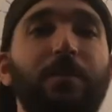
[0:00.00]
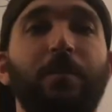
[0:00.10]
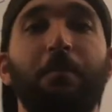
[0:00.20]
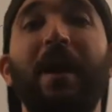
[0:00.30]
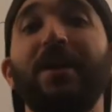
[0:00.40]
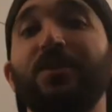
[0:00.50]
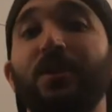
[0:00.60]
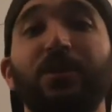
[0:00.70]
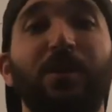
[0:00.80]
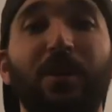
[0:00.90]
make sure to
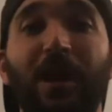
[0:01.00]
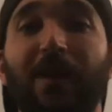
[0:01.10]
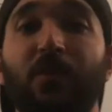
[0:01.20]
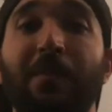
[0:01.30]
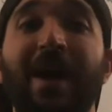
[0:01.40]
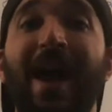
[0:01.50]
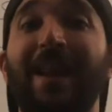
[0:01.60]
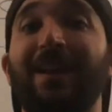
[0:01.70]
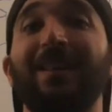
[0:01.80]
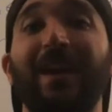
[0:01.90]
look out for my
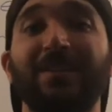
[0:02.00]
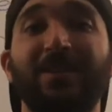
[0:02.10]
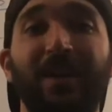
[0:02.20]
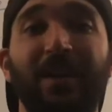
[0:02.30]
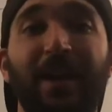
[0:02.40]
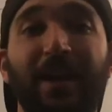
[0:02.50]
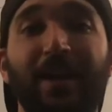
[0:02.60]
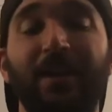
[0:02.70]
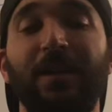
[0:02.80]
NCLEX study guide